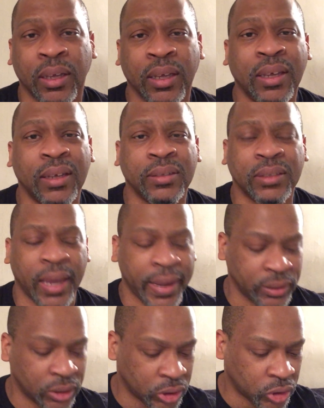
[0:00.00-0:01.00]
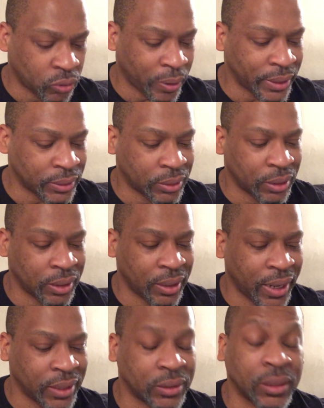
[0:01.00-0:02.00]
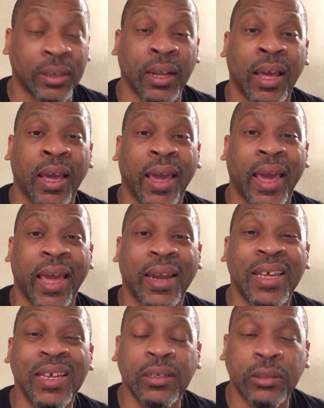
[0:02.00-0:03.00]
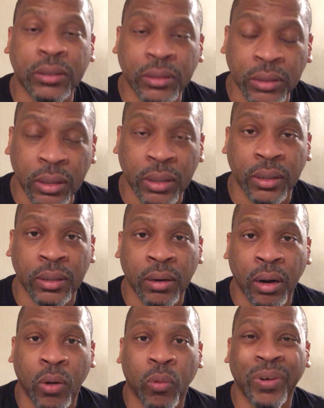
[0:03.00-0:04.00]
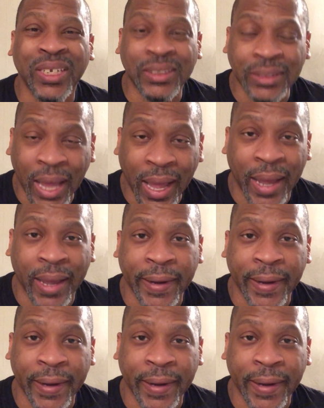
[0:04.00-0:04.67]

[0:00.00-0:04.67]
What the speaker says: He is a disgrace to the nation, and he should resign.